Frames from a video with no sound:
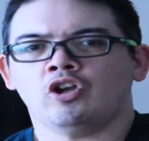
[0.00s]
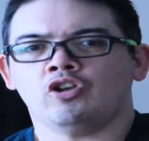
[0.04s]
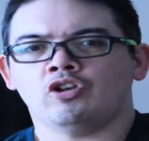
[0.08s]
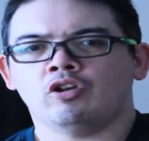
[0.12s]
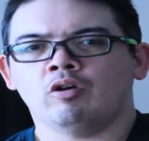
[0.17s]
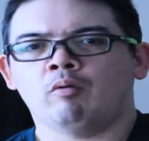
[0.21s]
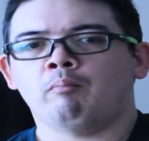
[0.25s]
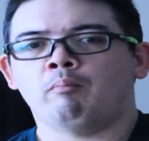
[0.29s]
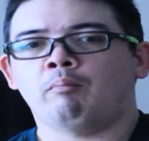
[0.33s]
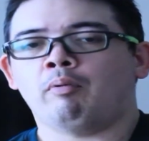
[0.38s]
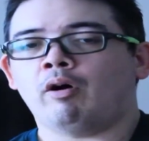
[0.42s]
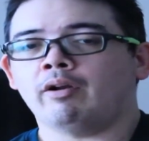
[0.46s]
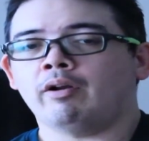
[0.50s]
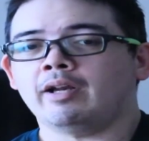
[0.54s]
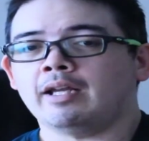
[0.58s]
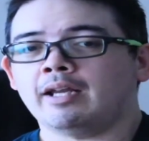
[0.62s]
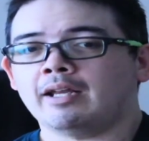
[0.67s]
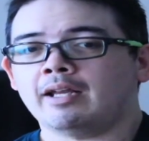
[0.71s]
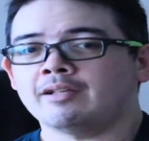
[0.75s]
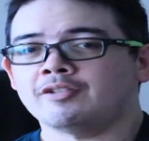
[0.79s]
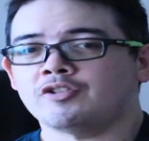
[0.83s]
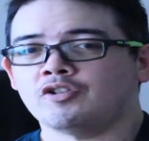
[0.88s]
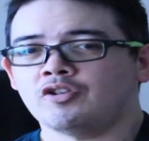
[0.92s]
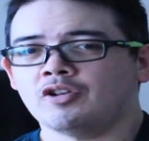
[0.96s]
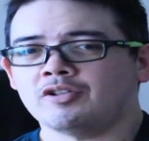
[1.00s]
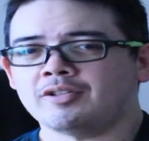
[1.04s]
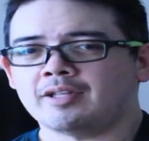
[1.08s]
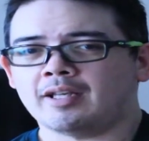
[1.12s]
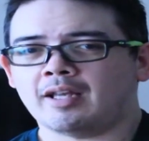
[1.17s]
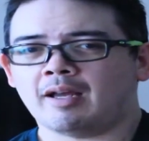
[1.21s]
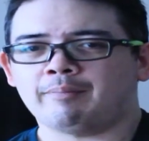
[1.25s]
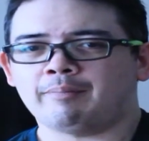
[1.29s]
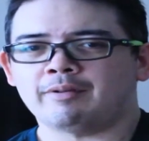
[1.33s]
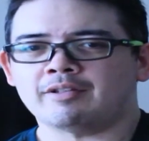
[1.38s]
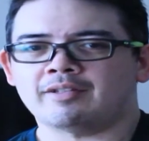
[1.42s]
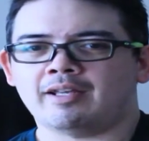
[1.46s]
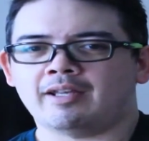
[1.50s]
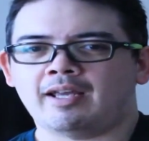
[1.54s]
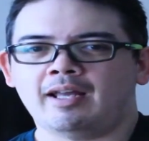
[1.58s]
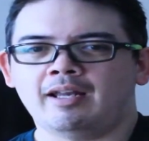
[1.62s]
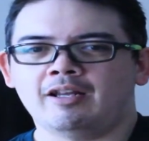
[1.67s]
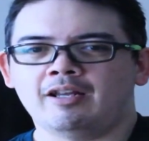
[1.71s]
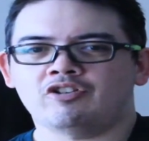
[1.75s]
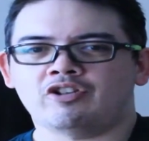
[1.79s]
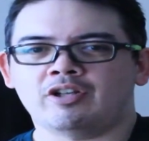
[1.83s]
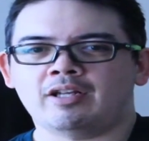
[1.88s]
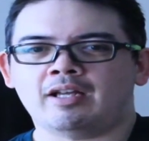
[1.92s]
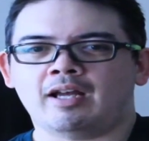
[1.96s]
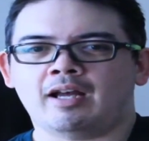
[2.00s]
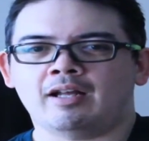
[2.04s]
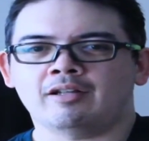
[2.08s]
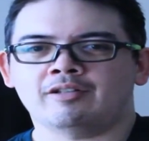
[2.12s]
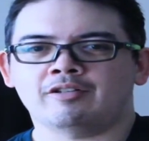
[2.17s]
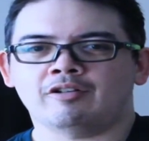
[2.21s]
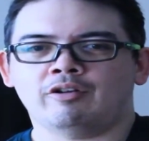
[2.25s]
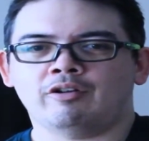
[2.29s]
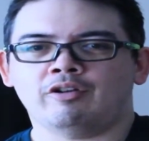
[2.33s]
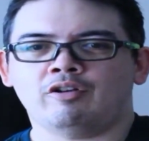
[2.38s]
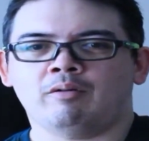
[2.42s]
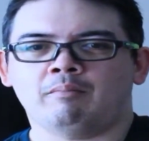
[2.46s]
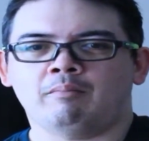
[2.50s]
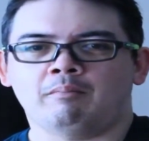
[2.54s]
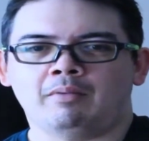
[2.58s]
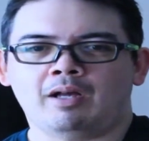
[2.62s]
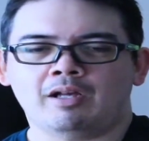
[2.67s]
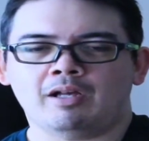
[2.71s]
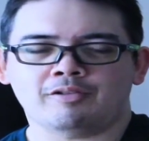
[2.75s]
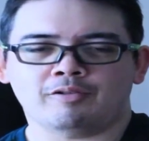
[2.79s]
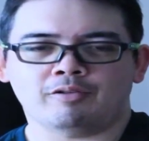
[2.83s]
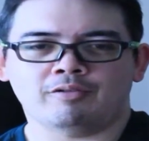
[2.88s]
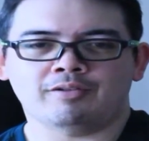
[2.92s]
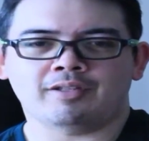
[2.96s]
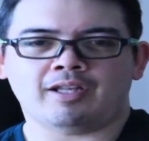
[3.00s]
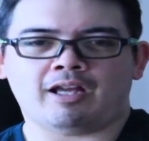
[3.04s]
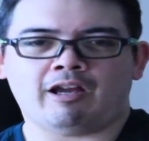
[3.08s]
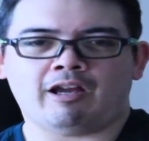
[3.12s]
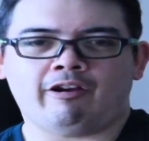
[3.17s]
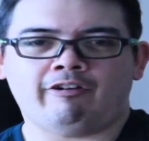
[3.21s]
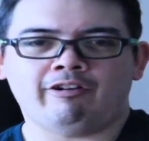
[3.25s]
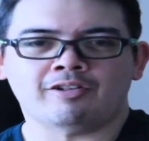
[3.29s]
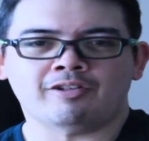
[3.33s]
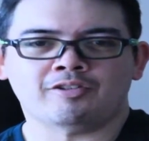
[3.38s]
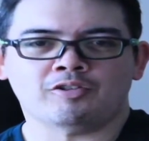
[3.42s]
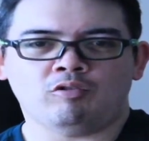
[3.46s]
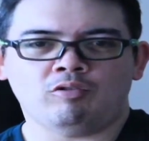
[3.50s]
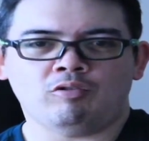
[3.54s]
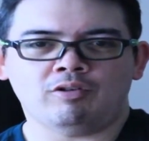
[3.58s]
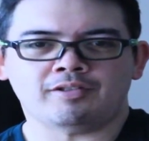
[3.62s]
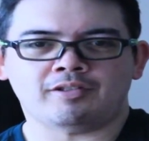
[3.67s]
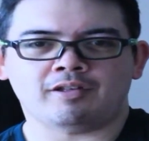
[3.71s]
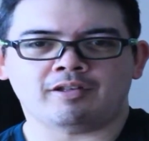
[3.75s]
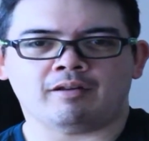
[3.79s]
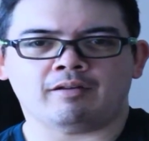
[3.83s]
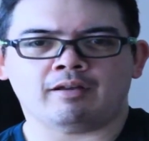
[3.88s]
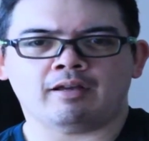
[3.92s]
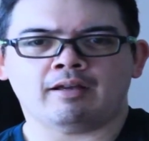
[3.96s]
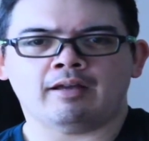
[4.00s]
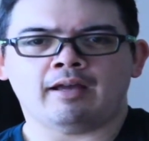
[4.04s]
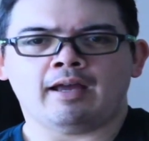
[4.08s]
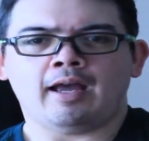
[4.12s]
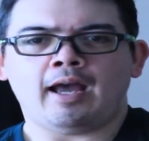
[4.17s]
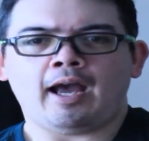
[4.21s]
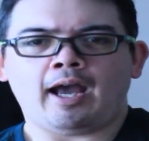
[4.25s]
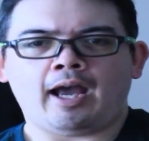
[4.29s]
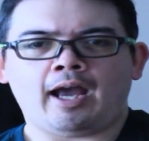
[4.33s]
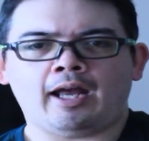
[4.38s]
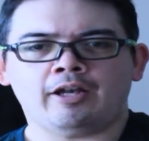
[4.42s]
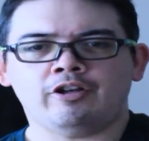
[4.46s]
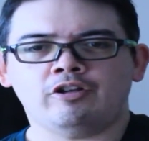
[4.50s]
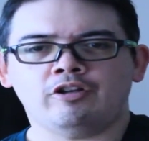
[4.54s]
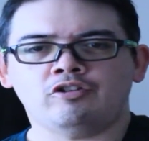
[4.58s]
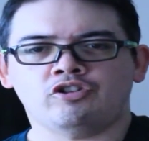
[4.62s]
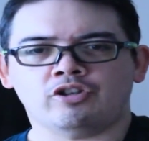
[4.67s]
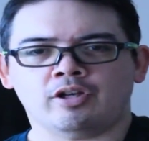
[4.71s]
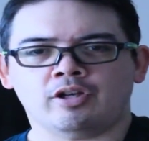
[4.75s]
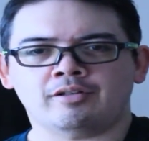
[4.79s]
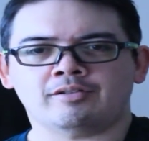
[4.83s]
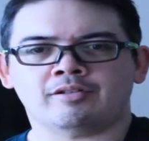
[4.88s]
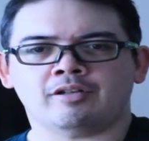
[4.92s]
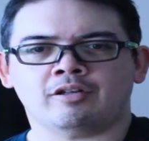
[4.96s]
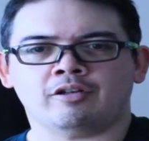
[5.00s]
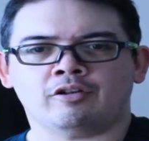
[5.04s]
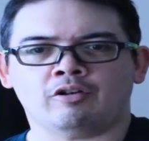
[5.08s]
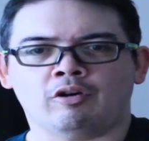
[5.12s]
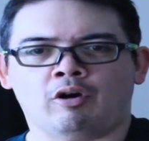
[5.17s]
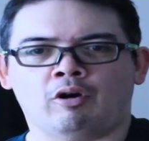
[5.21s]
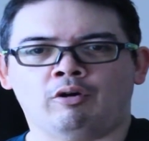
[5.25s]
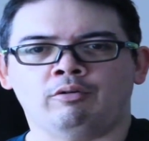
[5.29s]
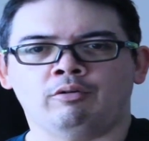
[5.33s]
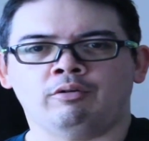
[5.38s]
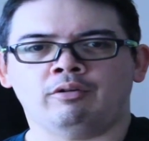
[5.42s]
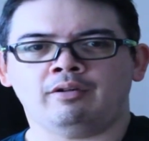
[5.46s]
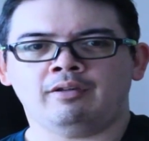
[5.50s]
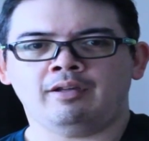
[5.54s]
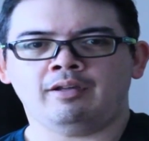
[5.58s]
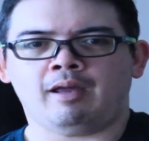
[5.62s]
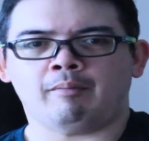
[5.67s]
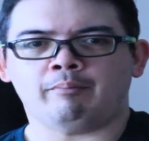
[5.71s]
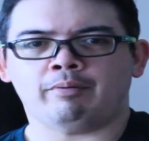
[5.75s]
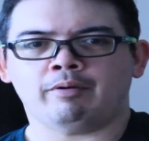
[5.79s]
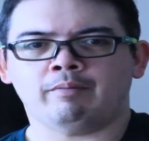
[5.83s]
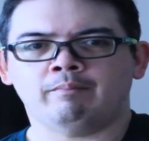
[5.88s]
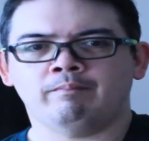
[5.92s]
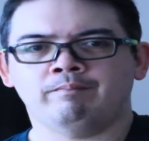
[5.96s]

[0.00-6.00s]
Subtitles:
your body is using up its energy until your muscles are exhausted and you just go limp.